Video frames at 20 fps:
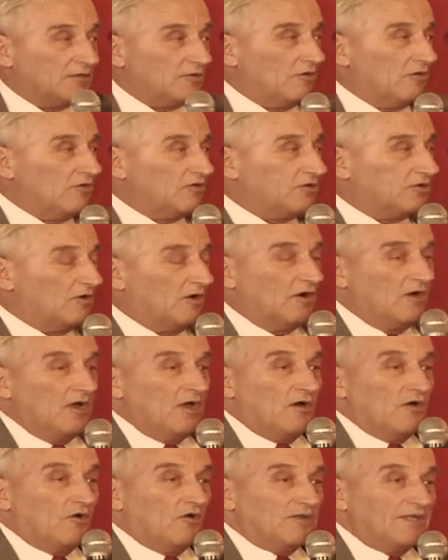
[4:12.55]
also,
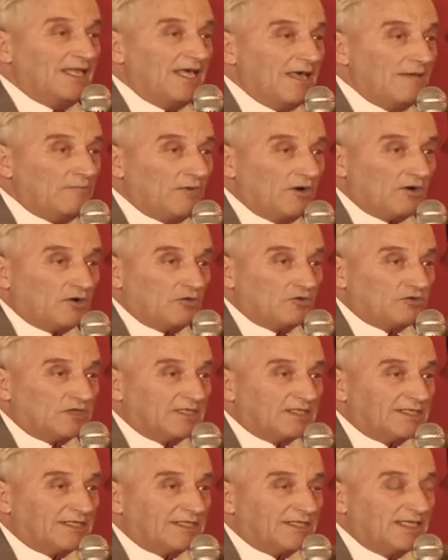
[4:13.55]
or neighborhood
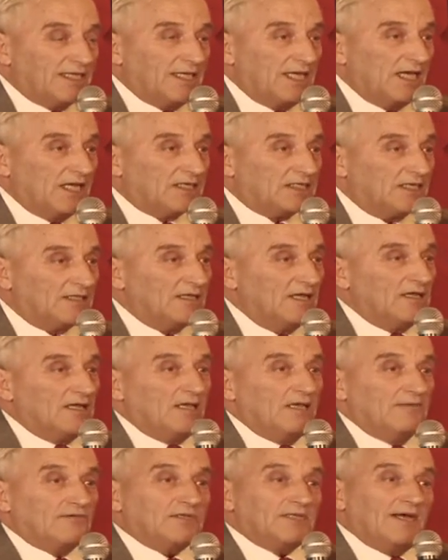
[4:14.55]
association.
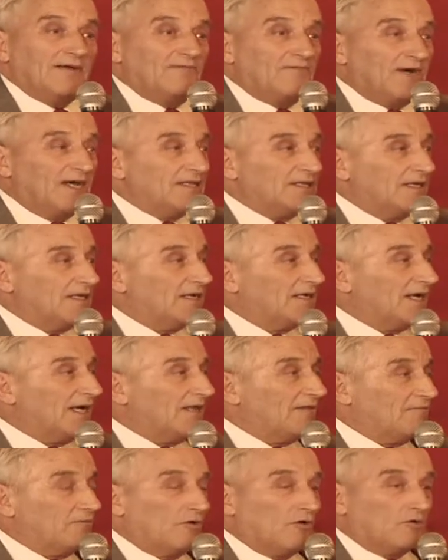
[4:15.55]
If someone
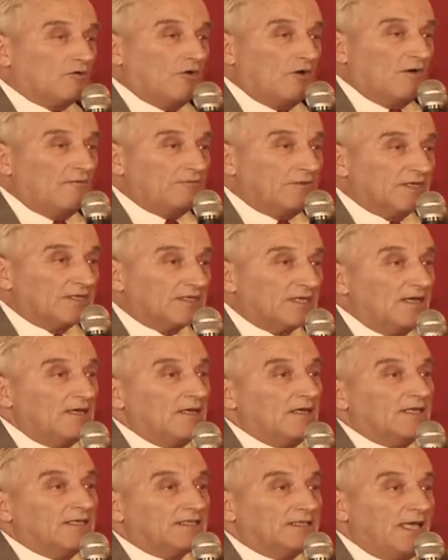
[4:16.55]
runs for office,
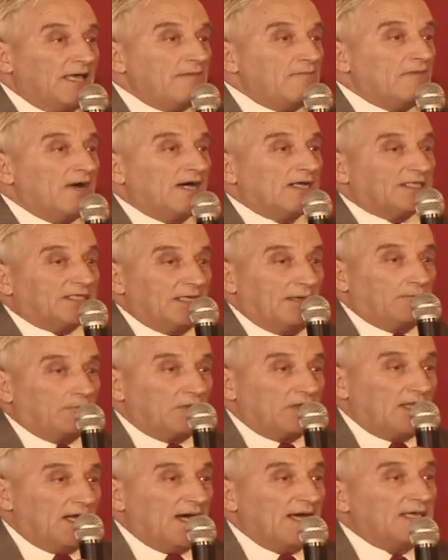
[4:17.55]
they must
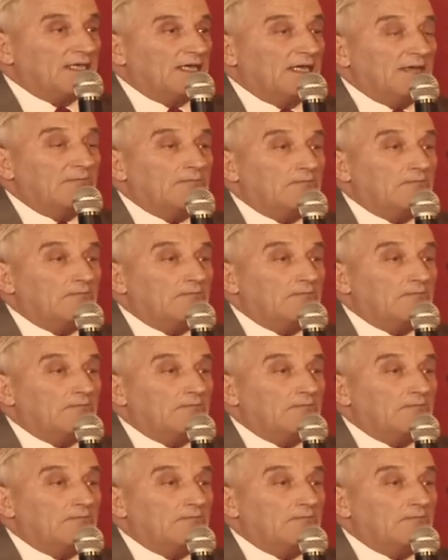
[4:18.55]
apply.